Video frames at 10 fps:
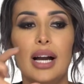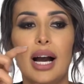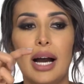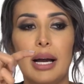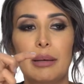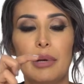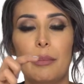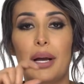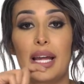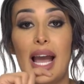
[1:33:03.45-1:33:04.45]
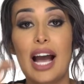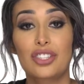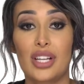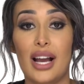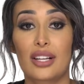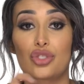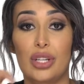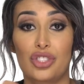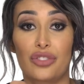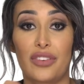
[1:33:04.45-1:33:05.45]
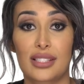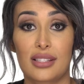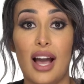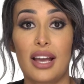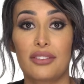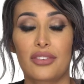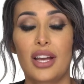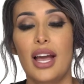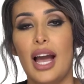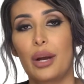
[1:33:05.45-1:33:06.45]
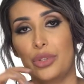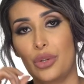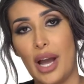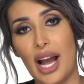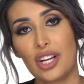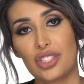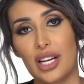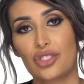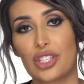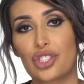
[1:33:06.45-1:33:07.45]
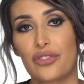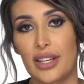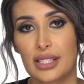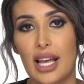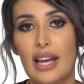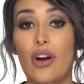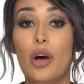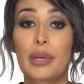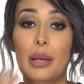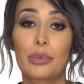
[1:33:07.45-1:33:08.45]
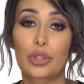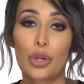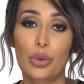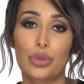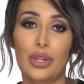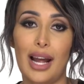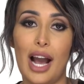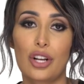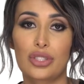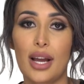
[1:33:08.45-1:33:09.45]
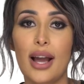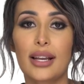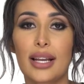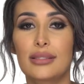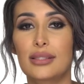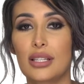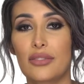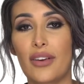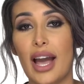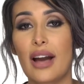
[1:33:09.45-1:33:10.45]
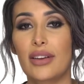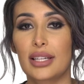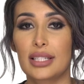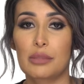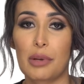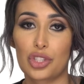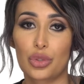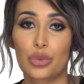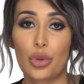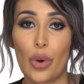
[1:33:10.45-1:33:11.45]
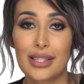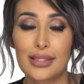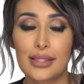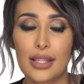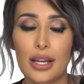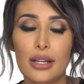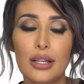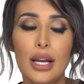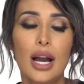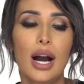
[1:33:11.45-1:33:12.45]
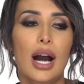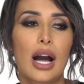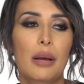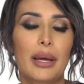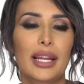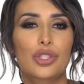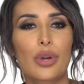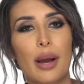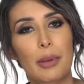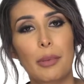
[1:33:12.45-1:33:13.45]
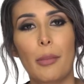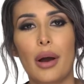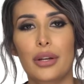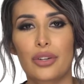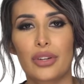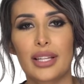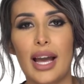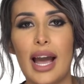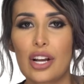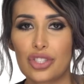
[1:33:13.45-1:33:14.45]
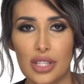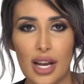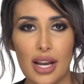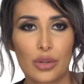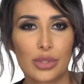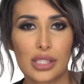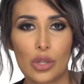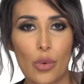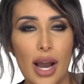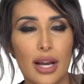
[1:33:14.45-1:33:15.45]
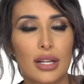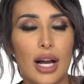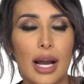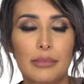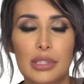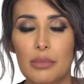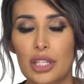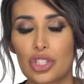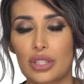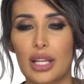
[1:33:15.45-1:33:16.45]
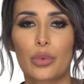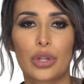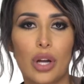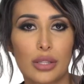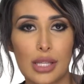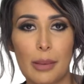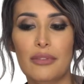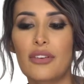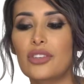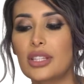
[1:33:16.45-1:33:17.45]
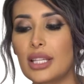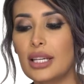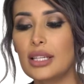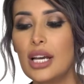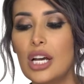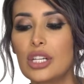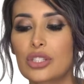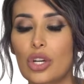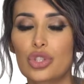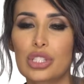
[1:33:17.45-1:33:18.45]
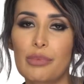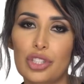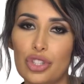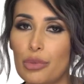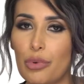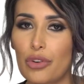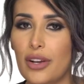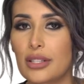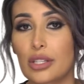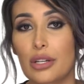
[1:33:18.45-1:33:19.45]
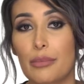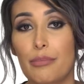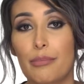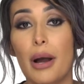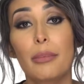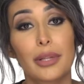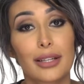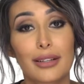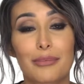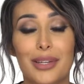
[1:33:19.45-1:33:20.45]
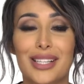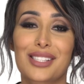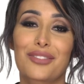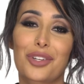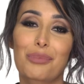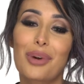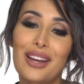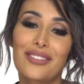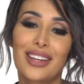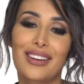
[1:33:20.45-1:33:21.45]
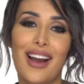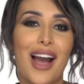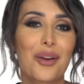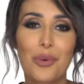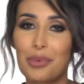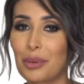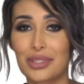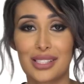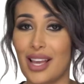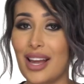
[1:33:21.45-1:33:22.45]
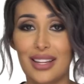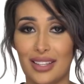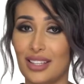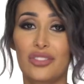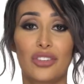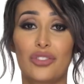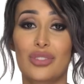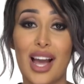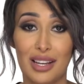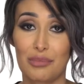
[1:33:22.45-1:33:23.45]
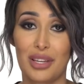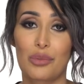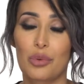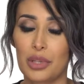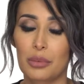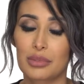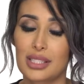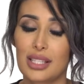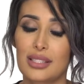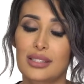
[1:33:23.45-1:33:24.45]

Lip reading: But hashtag DressYourFaceLive. And when you hashtag DressYourFaceLive, I'll be able to go through that hashtag and see if I have any special requests there. And I do have people monitoring that hashtag once in a while to make sure that we're on top of everything. So just make sure your profiles are public, because if you're private, I won't be able to see anything. Even if you tag me, I won't be able to see it.